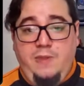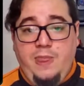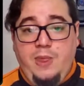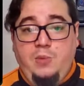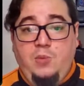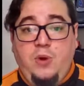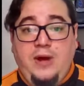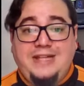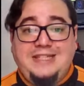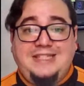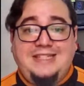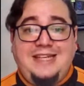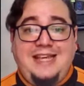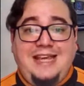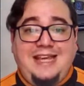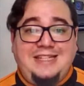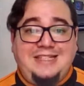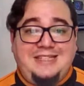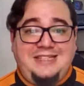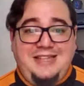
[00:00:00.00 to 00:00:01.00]
Once
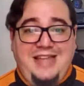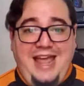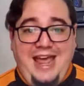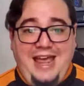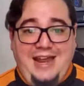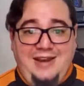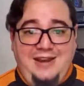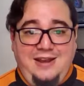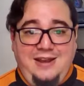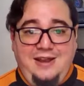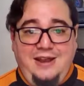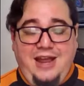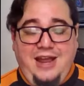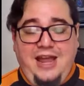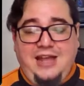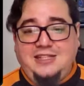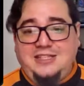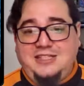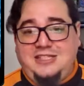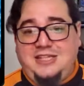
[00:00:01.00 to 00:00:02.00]
he is dead
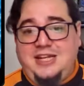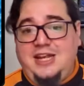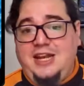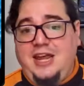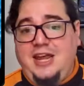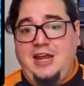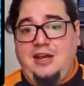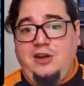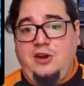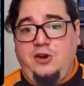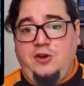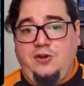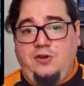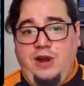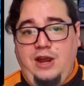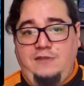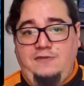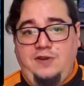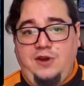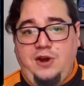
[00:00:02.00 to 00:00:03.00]
and sitting in your
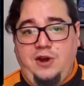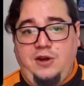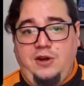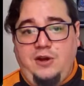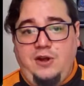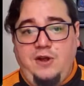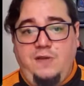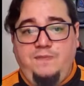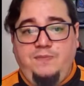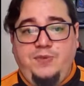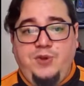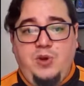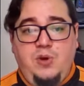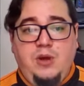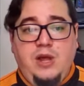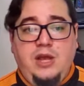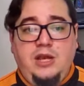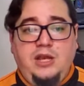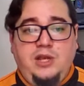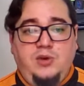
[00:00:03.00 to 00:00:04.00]
graveyard, you
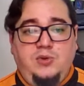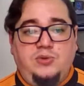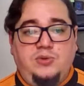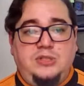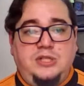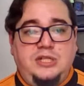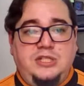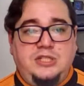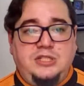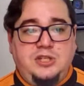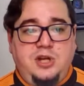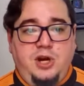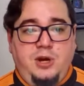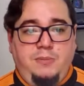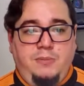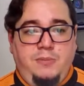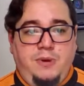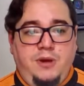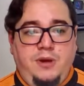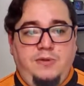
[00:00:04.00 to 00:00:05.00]
can use
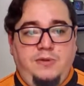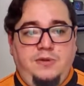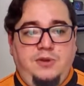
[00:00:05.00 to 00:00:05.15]
Disturb.